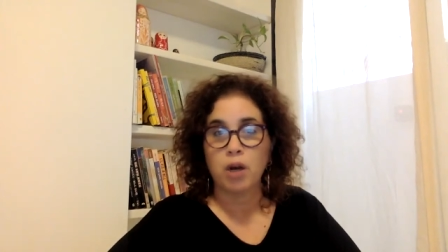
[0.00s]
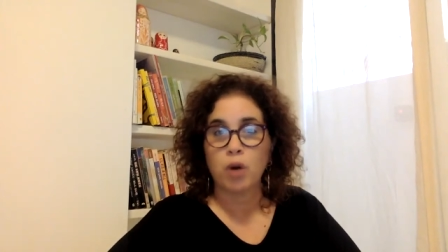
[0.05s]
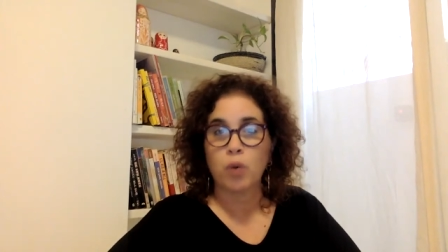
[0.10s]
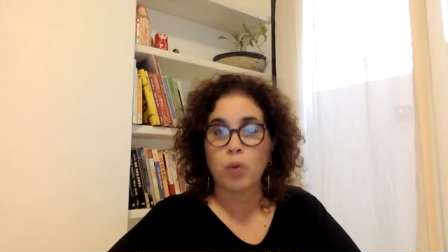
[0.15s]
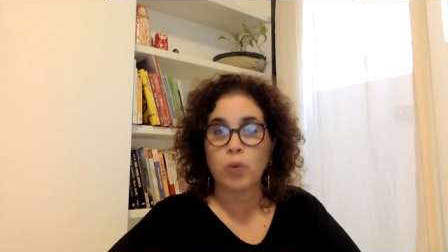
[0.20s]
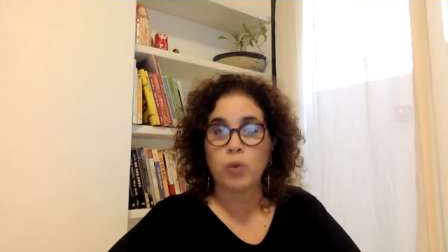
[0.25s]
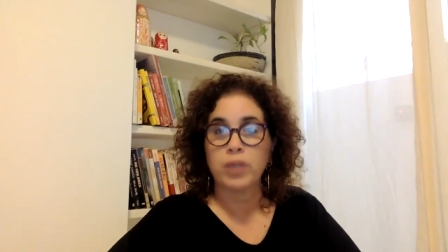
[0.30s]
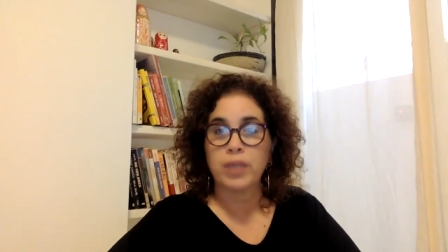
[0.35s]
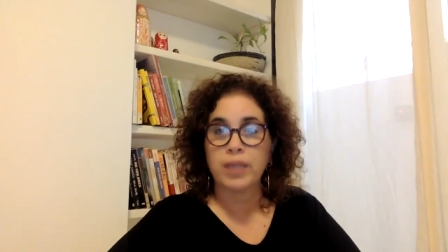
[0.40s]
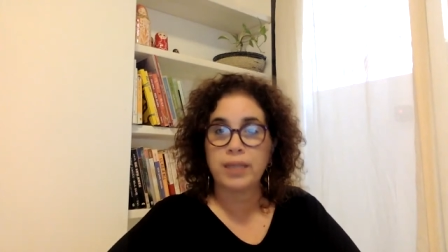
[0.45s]

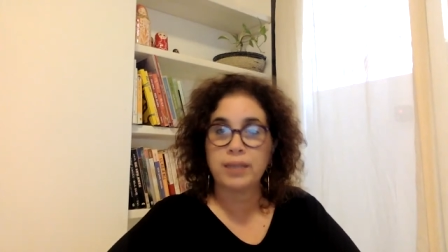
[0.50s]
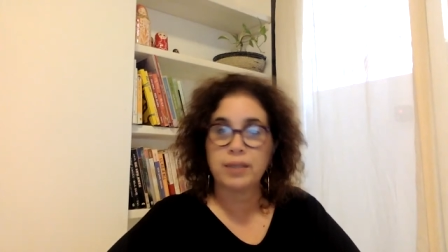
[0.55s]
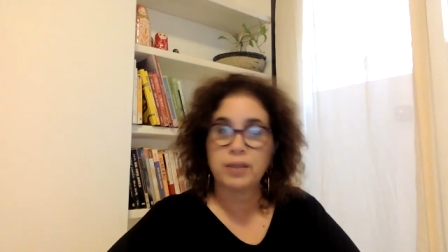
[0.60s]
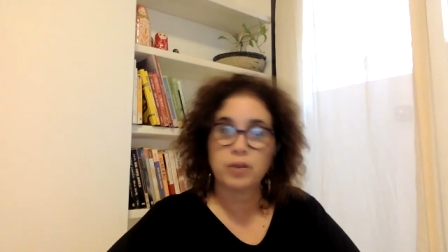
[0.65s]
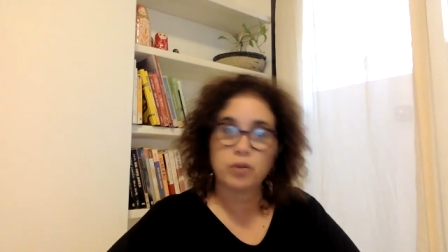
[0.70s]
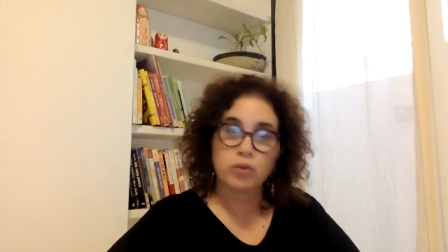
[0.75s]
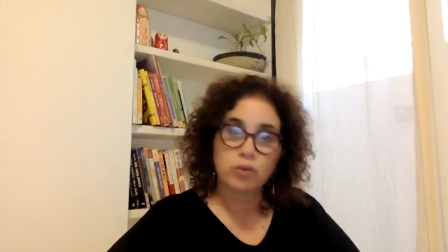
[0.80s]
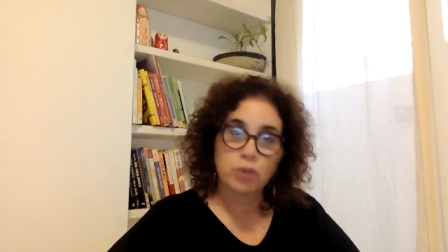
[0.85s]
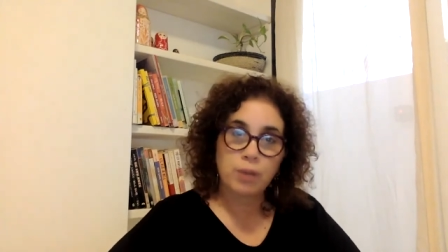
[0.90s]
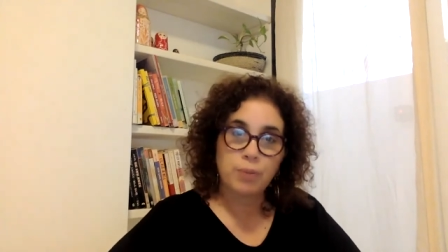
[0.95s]
were less
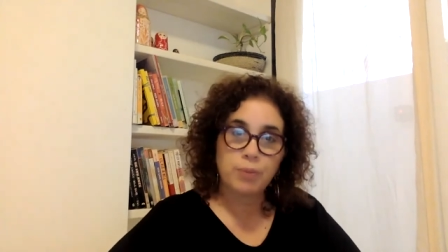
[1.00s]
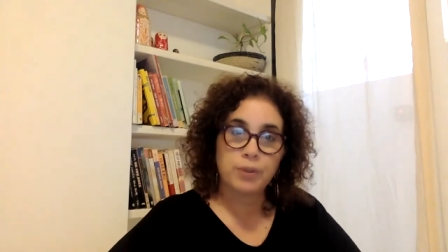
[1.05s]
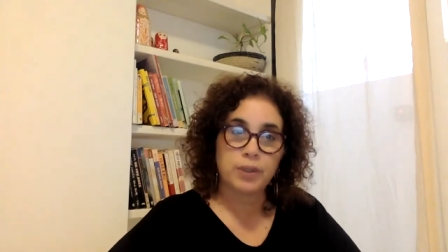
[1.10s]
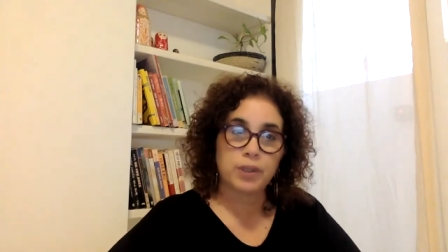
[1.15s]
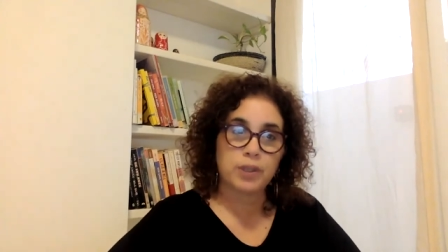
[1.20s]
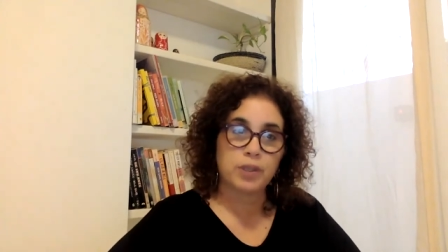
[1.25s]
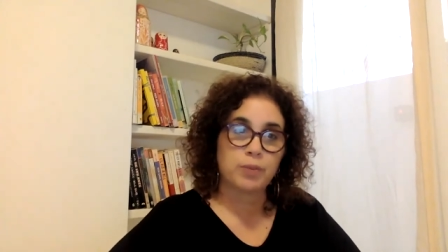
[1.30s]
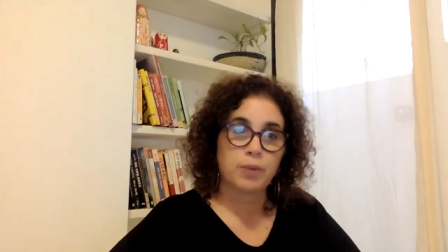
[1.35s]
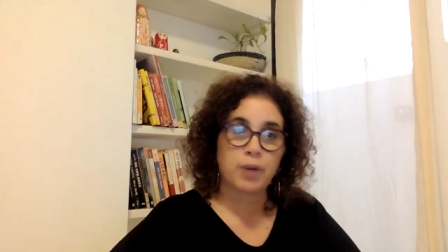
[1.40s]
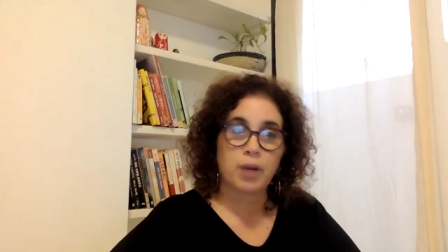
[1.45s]

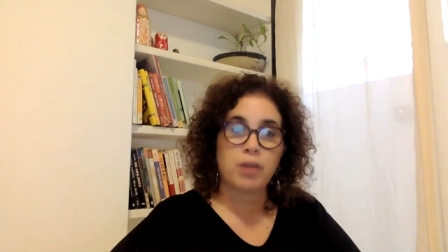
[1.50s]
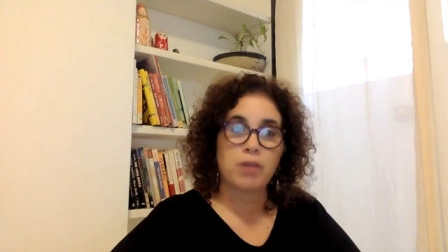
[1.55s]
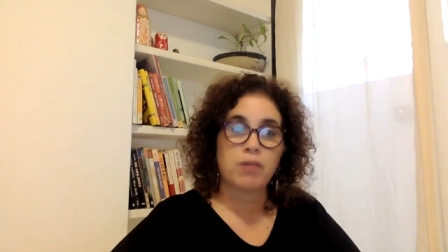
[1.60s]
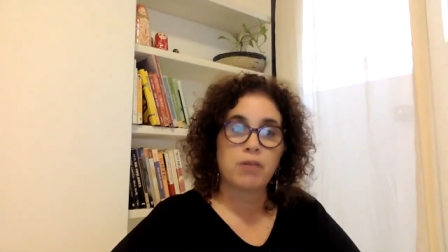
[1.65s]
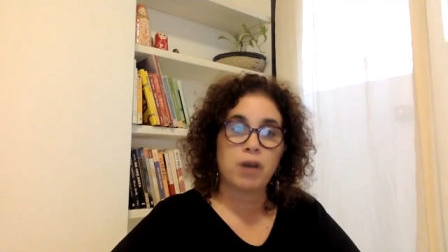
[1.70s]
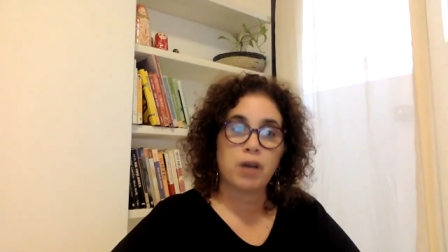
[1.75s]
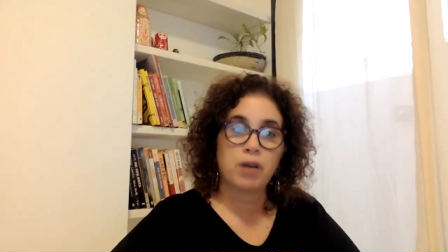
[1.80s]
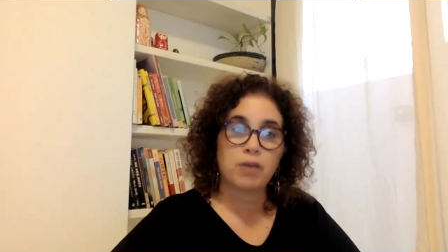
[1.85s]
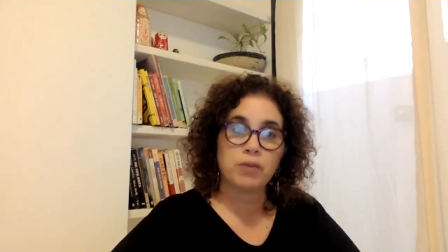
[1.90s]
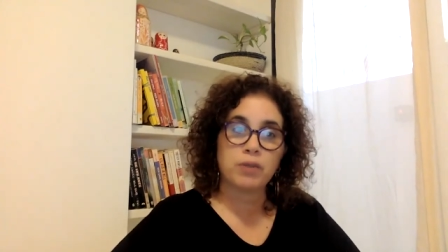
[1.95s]
troubled by their
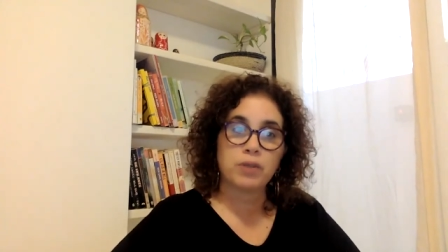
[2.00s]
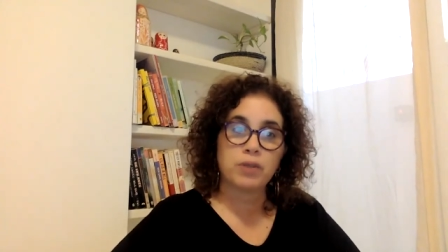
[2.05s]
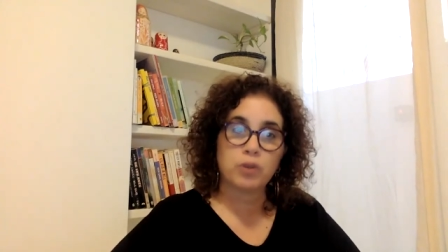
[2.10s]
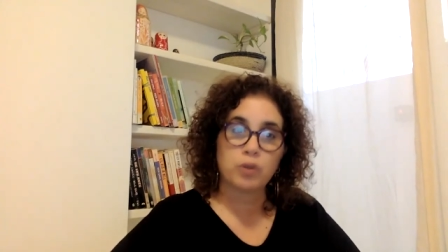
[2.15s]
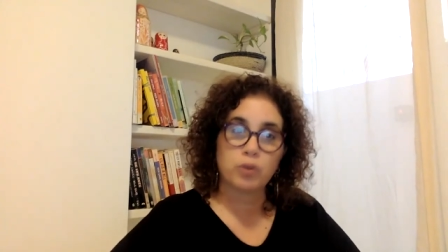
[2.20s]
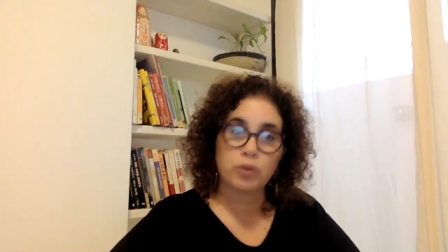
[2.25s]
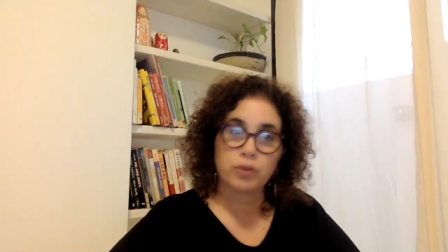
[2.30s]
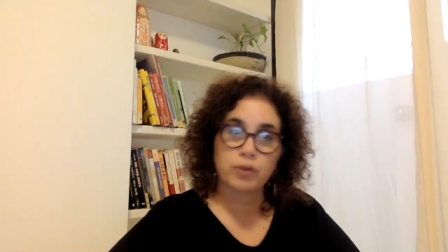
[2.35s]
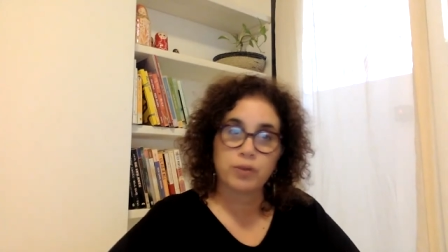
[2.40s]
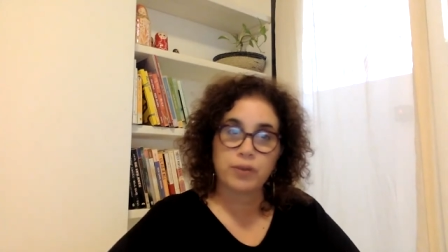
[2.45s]

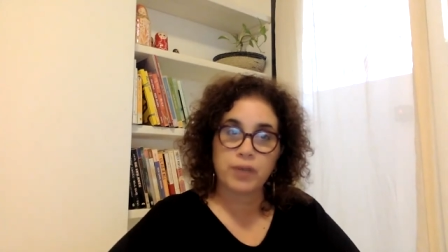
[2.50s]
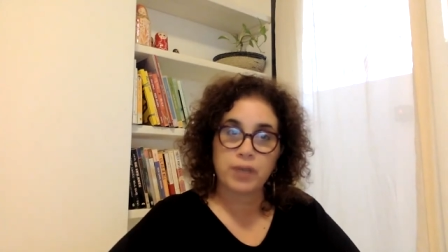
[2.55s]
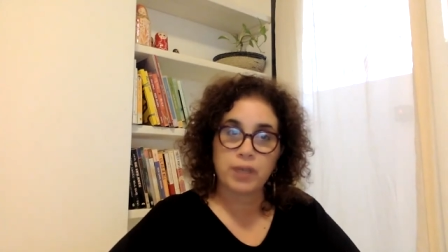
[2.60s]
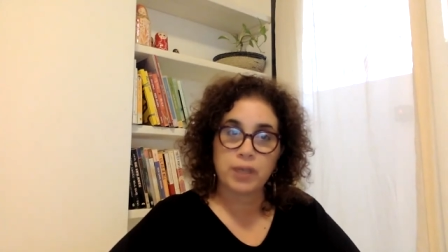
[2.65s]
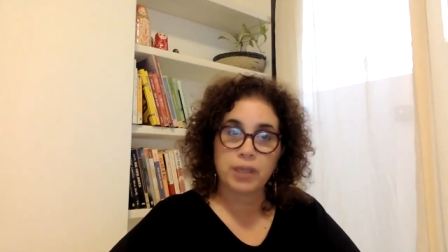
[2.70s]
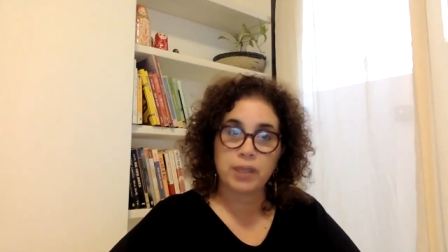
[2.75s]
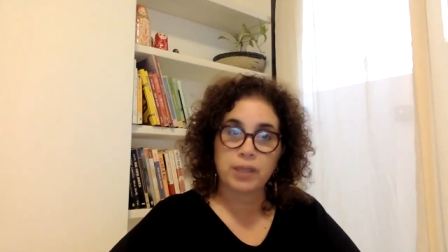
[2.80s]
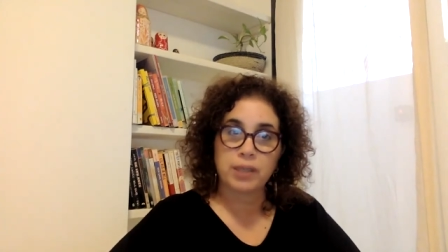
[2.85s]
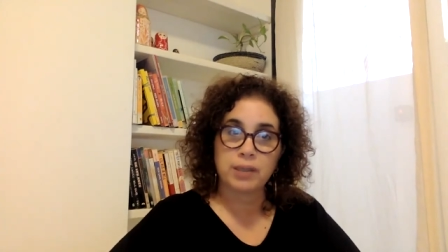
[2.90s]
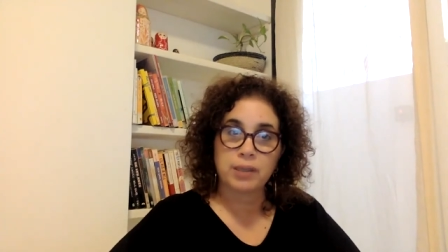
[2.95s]
unresolved
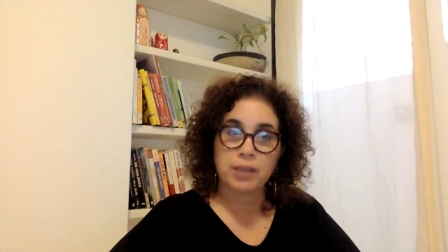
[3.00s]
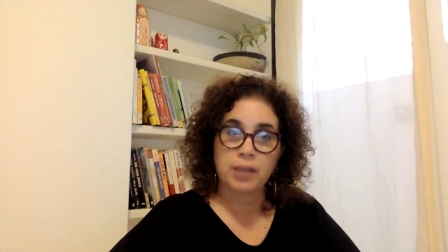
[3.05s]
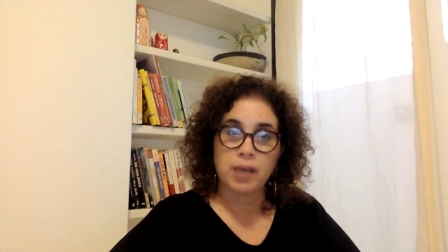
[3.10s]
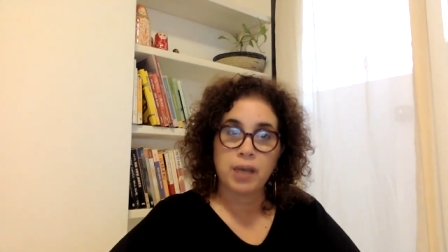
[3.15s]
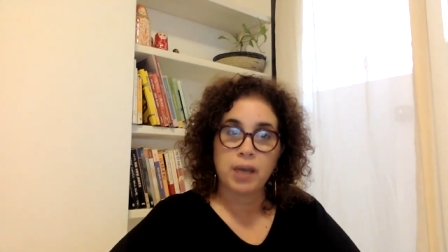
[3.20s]
feelings,